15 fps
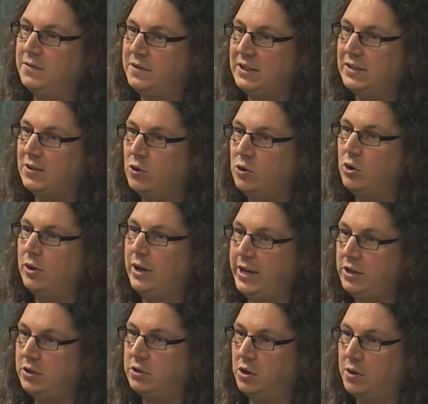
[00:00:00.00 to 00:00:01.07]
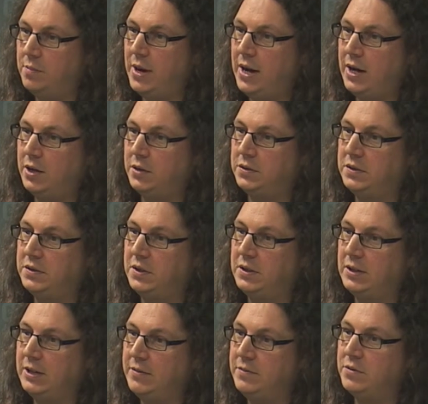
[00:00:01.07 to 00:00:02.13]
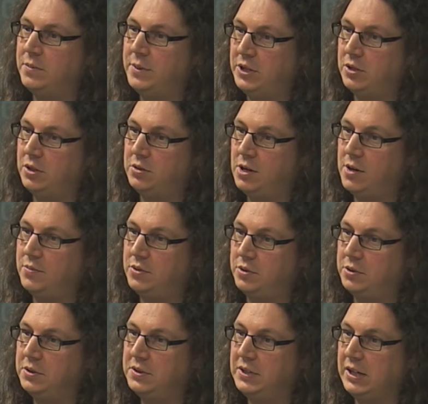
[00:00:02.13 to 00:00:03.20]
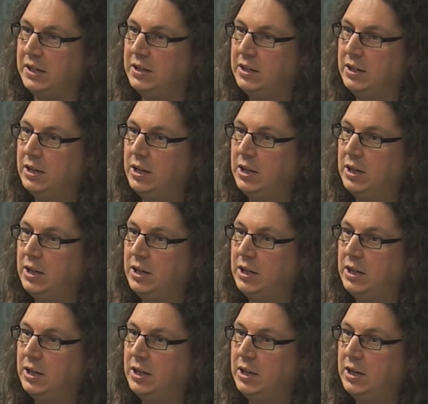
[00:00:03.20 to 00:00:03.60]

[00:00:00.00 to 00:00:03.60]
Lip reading: this knowledge about the information you are producing,